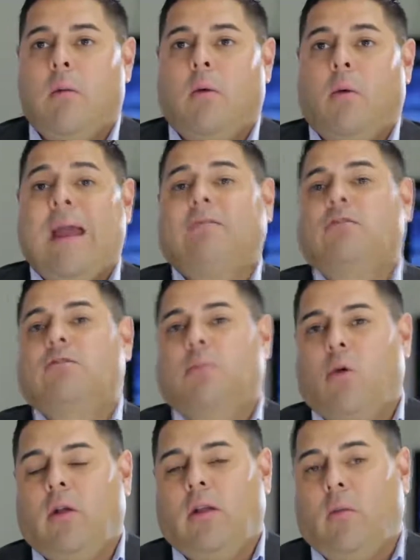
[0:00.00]
but we have to
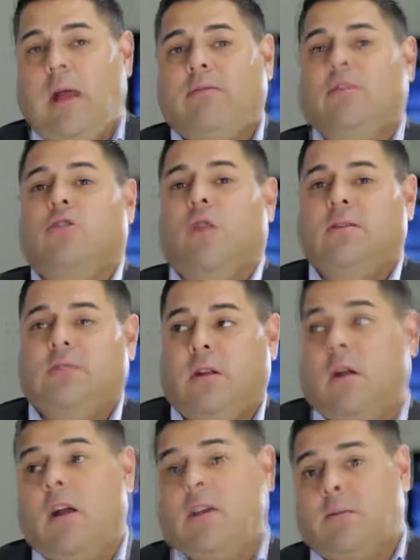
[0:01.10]
support it and we have to trust it, and
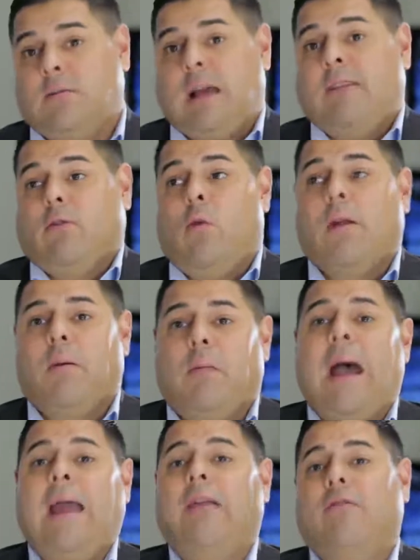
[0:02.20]
our customers have to want to
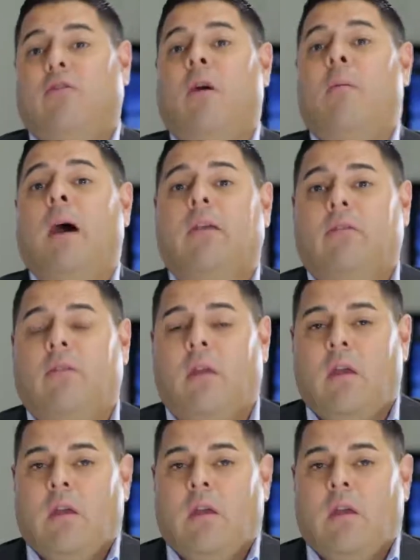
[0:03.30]
buy it from us.